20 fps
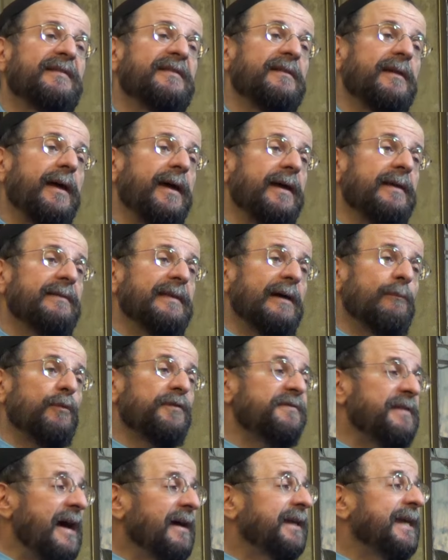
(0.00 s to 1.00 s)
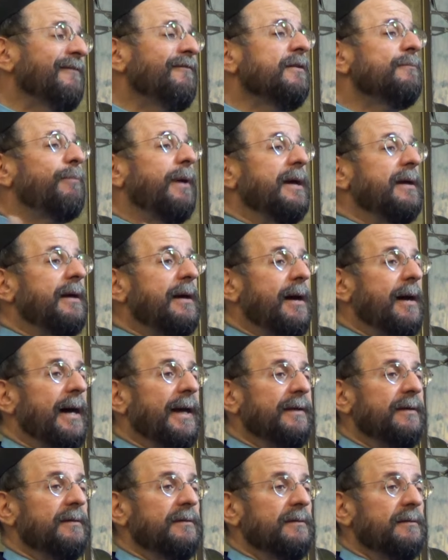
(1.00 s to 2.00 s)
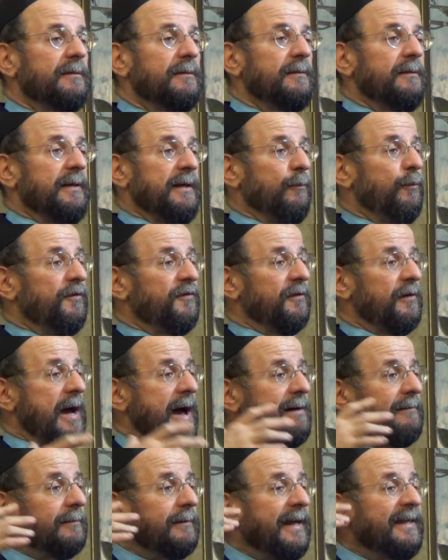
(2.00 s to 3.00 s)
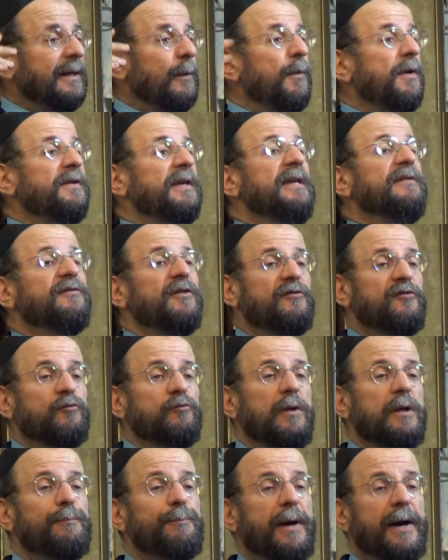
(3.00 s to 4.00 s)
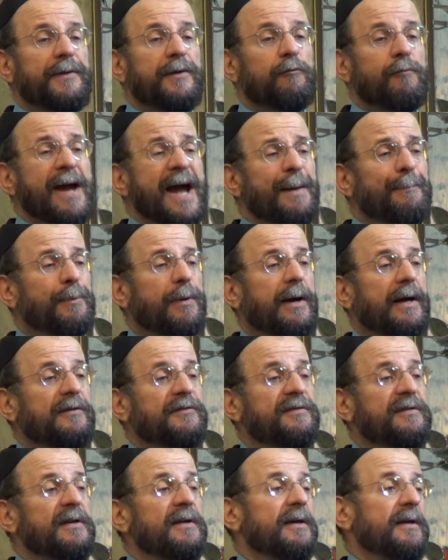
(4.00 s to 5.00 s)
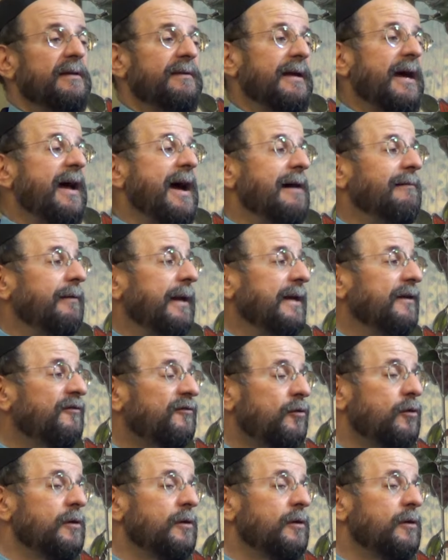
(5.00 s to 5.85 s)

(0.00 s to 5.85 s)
today that was not given by God, it was a holiday that was instituted by the rabbis. The holiday is